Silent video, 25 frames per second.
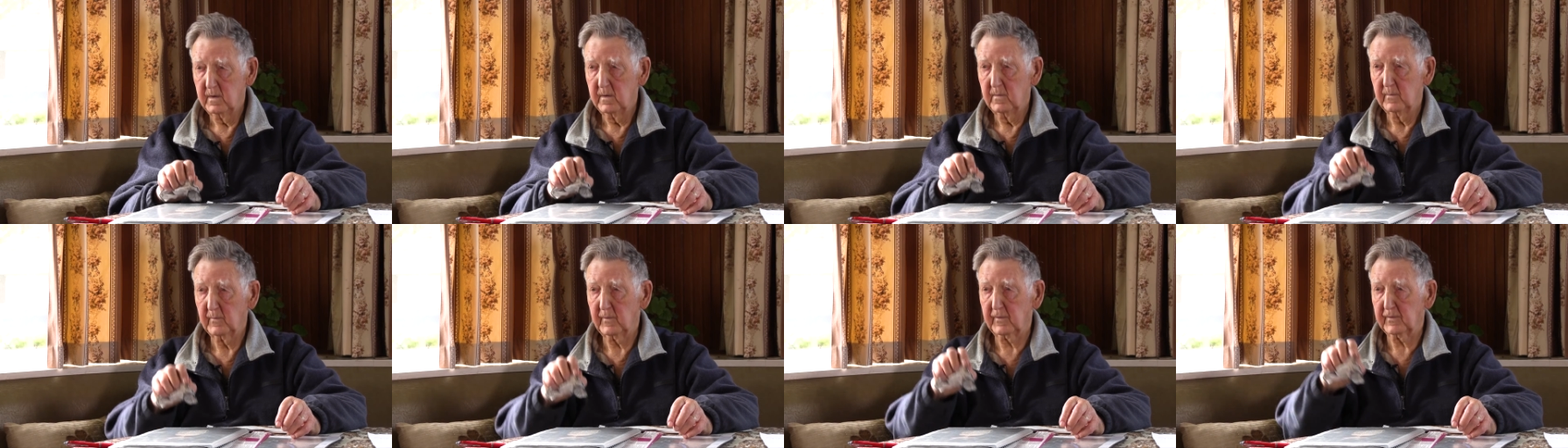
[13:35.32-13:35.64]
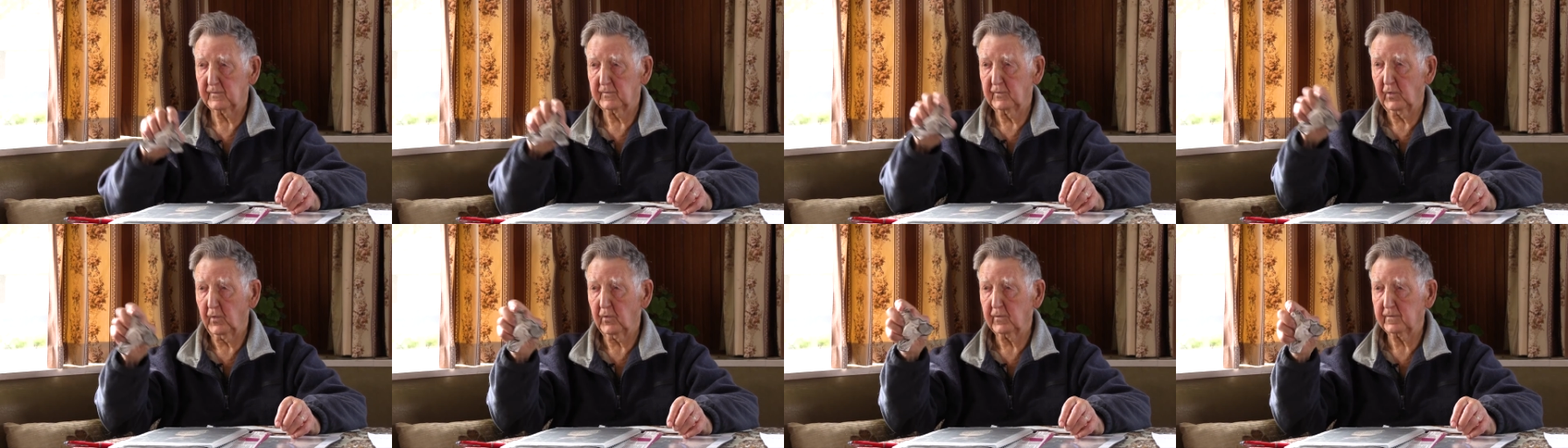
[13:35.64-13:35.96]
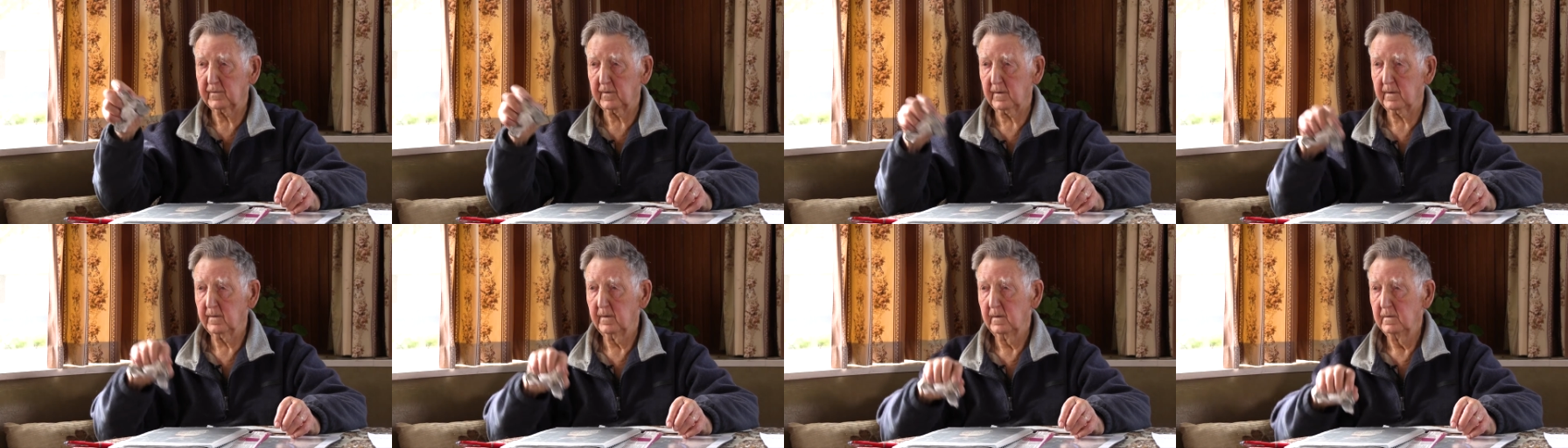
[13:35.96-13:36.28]
My
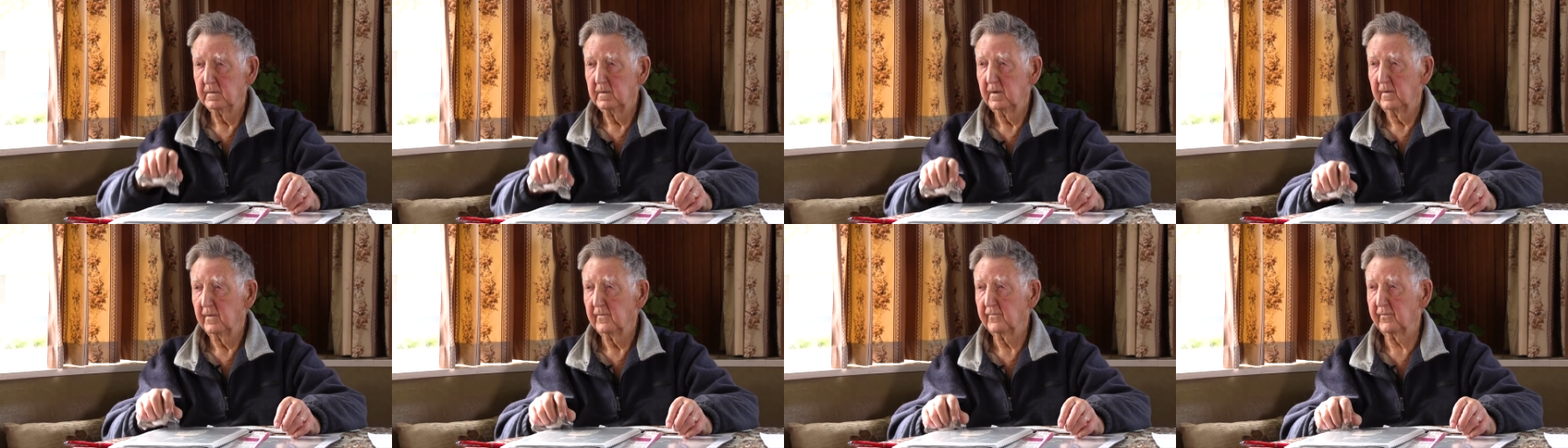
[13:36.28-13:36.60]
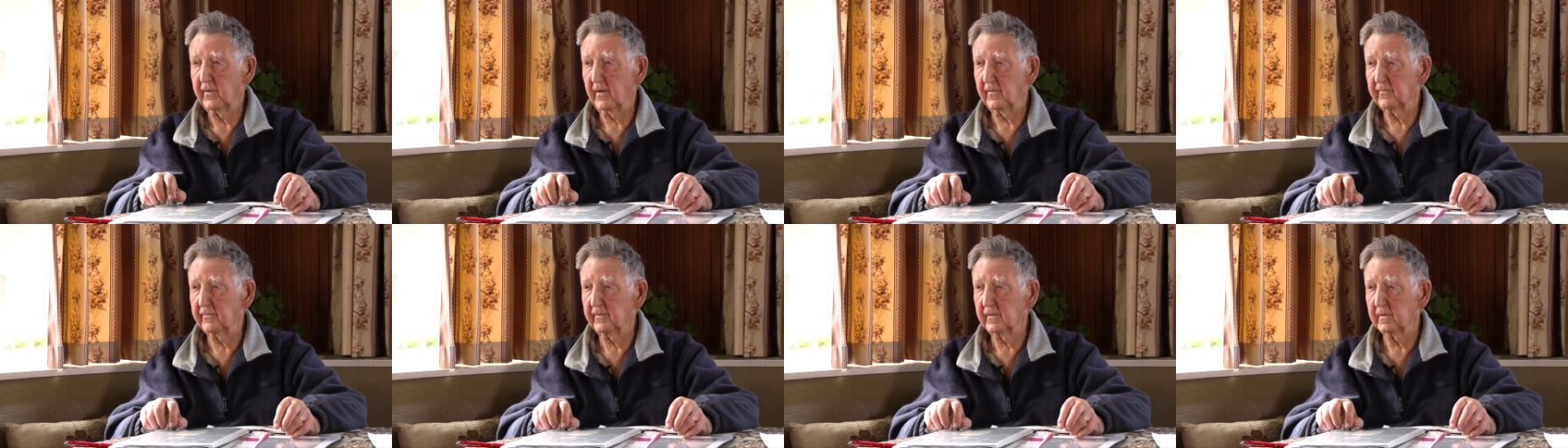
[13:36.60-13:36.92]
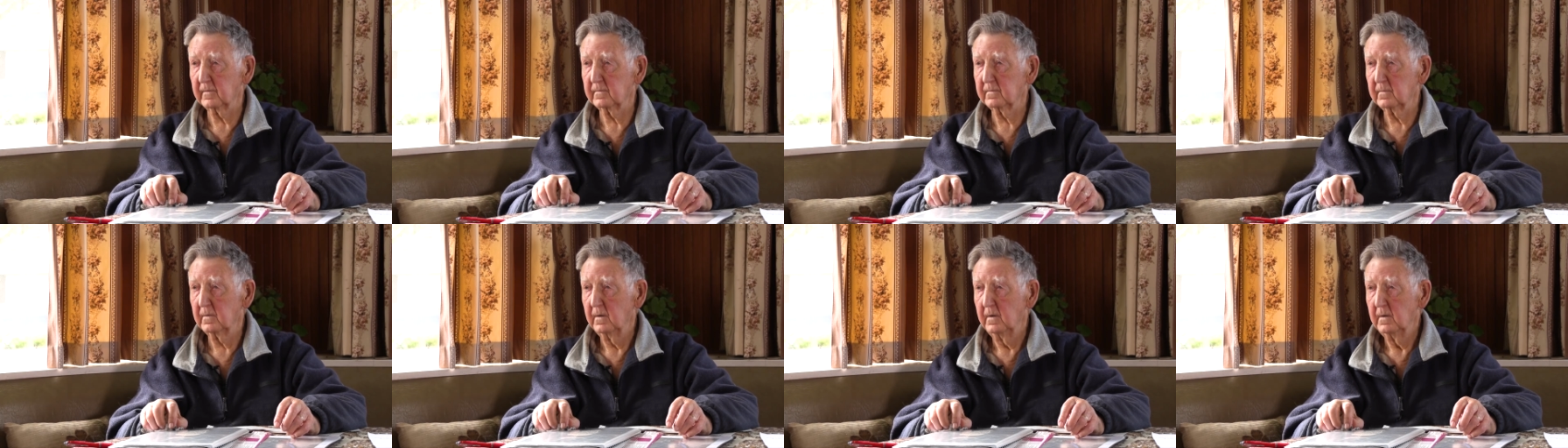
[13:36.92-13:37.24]
daughter,
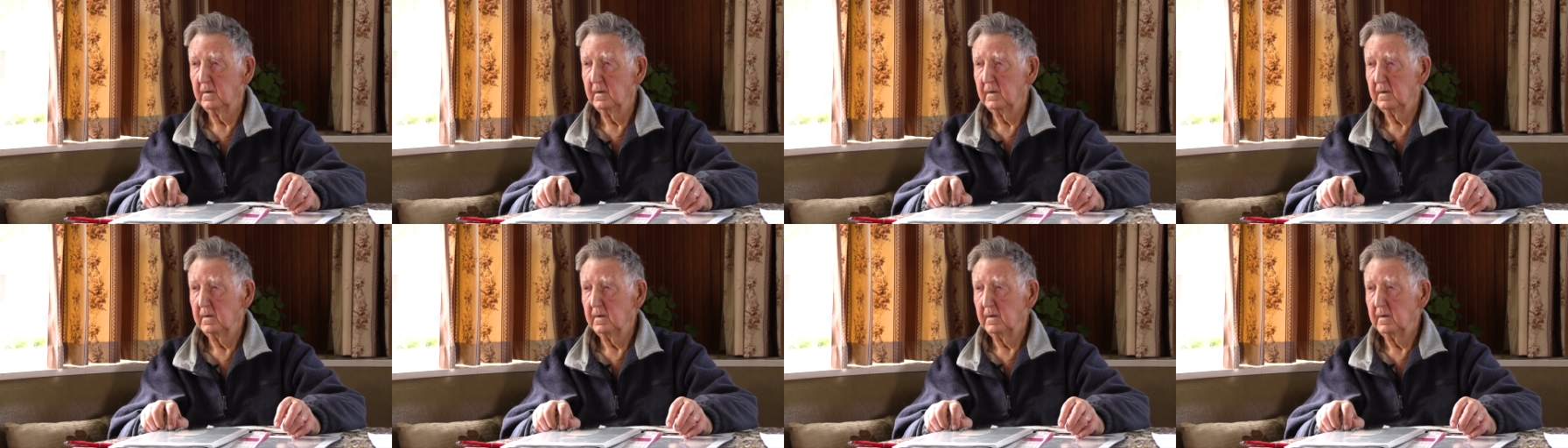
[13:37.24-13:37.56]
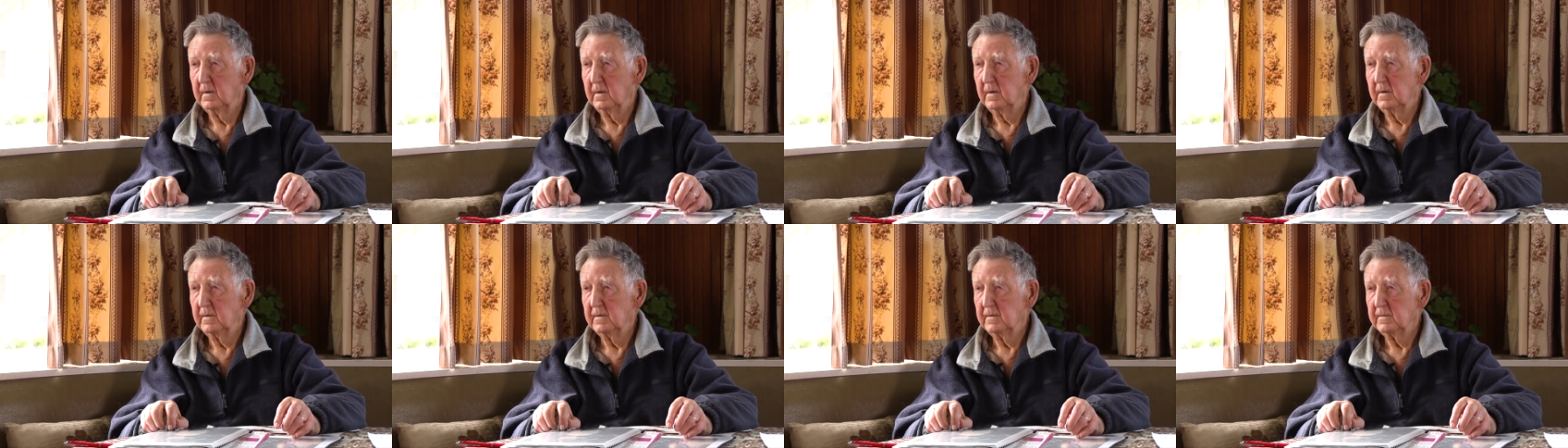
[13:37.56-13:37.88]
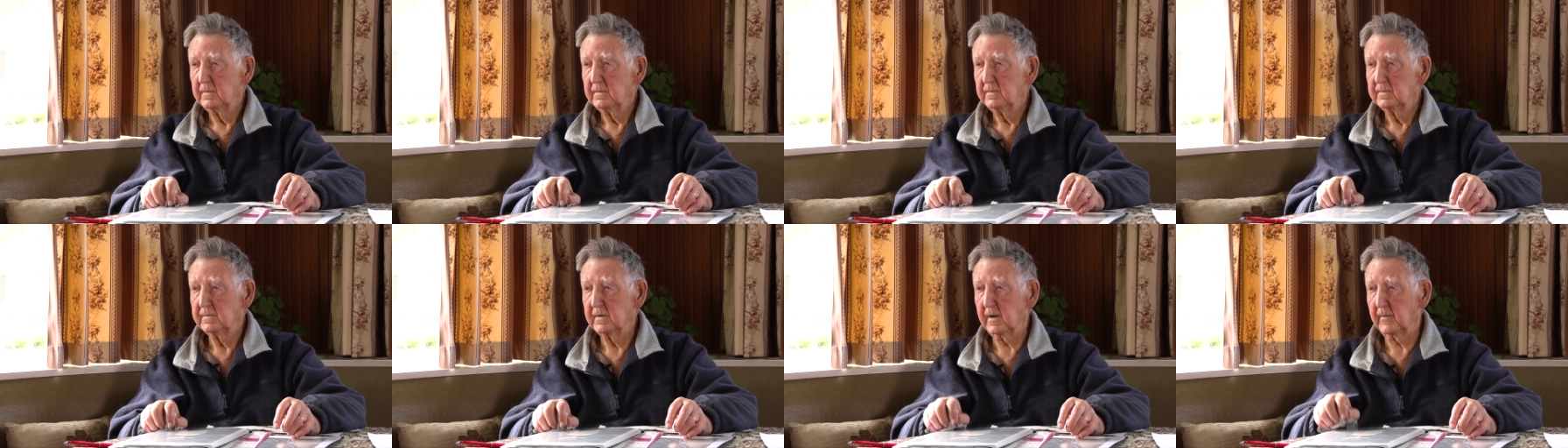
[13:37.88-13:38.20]
Vivian,
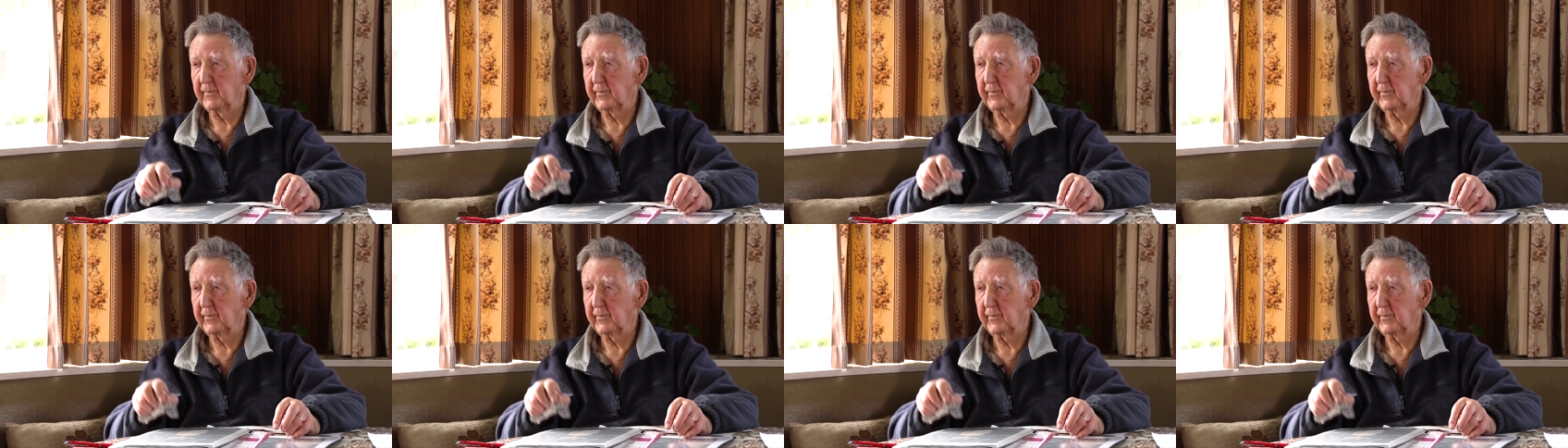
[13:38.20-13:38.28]
she